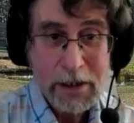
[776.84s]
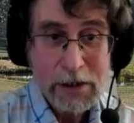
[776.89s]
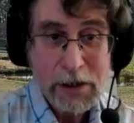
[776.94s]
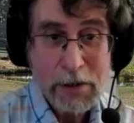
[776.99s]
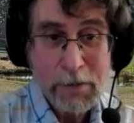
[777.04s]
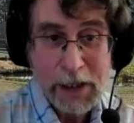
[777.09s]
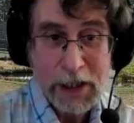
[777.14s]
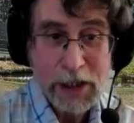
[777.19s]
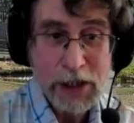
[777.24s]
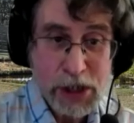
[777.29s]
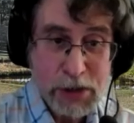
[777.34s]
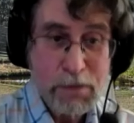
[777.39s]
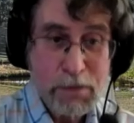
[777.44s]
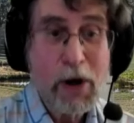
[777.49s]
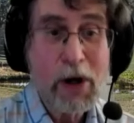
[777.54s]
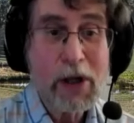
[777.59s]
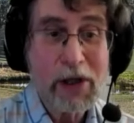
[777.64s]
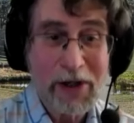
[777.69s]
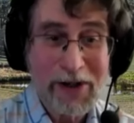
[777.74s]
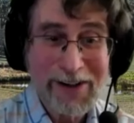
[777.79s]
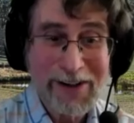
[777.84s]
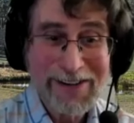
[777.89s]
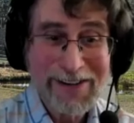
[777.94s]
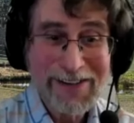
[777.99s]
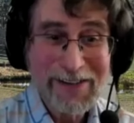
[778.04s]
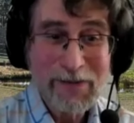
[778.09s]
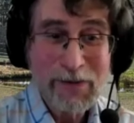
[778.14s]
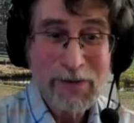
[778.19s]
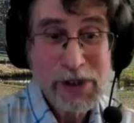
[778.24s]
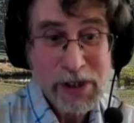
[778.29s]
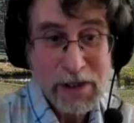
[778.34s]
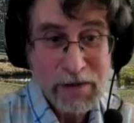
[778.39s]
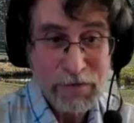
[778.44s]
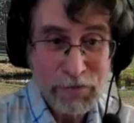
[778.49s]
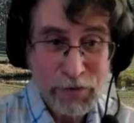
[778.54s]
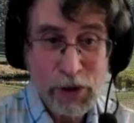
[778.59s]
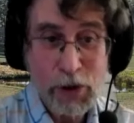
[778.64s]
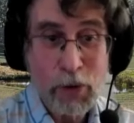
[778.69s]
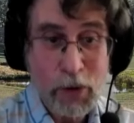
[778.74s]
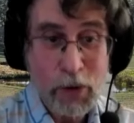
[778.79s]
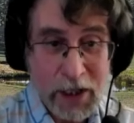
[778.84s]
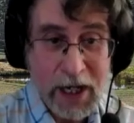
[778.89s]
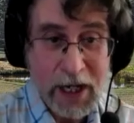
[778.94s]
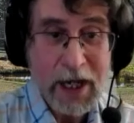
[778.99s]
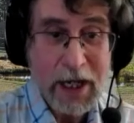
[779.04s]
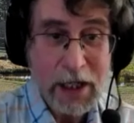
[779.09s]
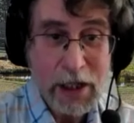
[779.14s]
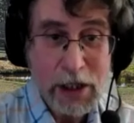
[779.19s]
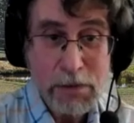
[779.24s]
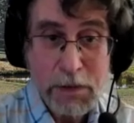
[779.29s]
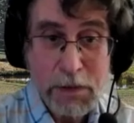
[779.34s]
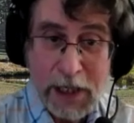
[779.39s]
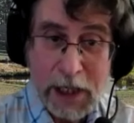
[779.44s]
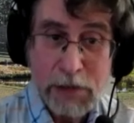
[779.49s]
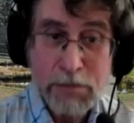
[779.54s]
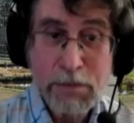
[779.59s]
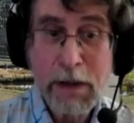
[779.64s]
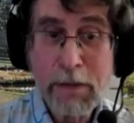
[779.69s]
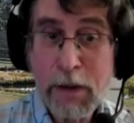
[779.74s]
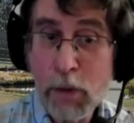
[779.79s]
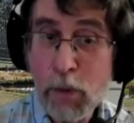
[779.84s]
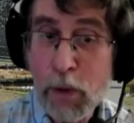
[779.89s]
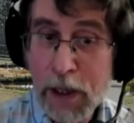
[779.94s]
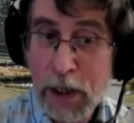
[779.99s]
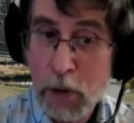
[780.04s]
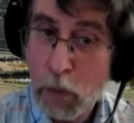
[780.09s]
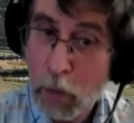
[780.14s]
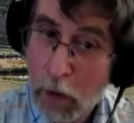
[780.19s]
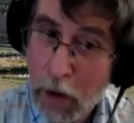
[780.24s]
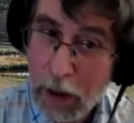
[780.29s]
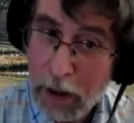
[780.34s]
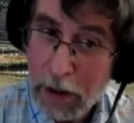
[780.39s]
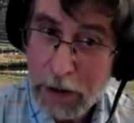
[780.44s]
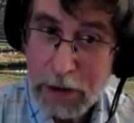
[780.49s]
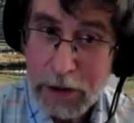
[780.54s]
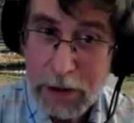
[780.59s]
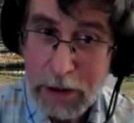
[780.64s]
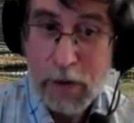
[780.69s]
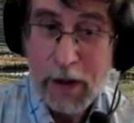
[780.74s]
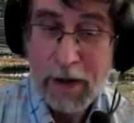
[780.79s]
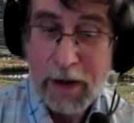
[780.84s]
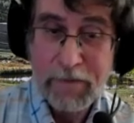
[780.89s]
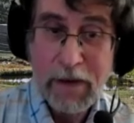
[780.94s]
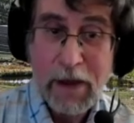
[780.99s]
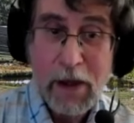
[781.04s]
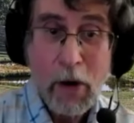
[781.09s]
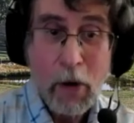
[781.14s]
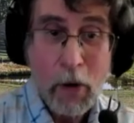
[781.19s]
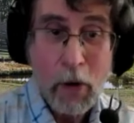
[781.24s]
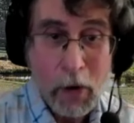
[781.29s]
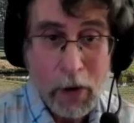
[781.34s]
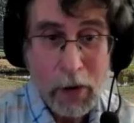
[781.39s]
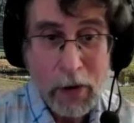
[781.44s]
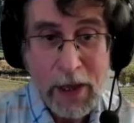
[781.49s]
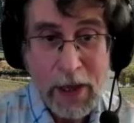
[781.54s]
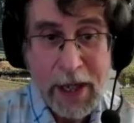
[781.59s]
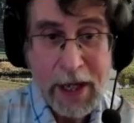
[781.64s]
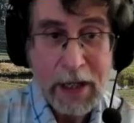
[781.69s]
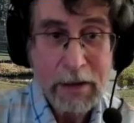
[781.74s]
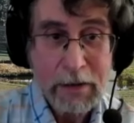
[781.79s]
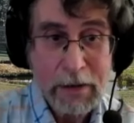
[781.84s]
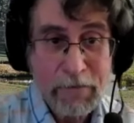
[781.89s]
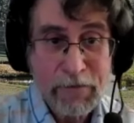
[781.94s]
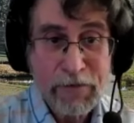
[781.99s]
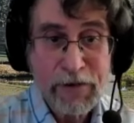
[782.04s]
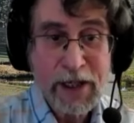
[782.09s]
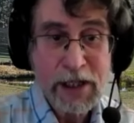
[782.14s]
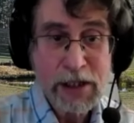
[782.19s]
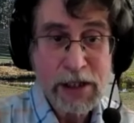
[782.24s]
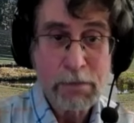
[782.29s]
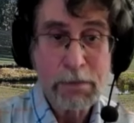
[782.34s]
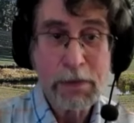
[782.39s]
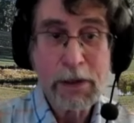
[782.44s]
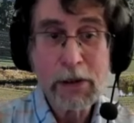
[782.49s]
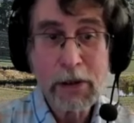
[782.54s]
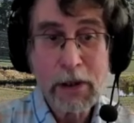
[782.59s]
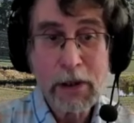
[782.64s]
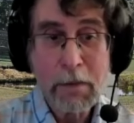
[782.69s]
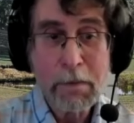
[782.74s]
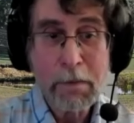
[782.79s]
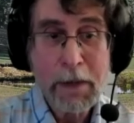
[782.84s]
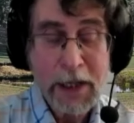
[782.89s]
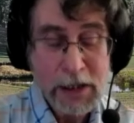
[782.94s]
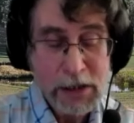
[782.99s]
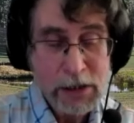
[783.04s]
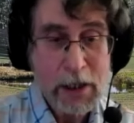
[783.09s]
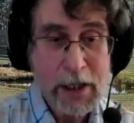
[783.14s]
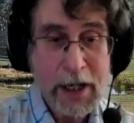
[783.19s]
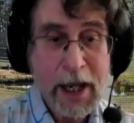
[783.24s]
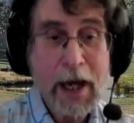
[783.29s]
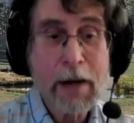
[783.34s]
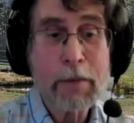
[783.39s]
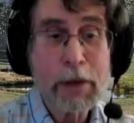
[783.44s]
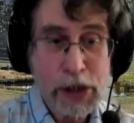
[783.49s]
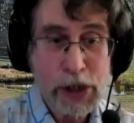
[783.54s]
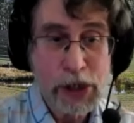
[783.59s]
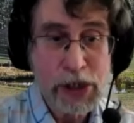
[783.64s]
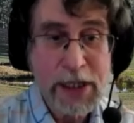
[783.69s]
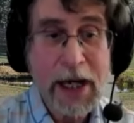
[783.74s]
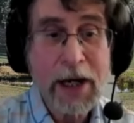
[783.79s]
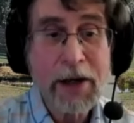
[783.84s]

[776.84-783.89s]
to make it smaller, which gives fewer days, but that's maybe what you want. You have all that flexibility based on how much is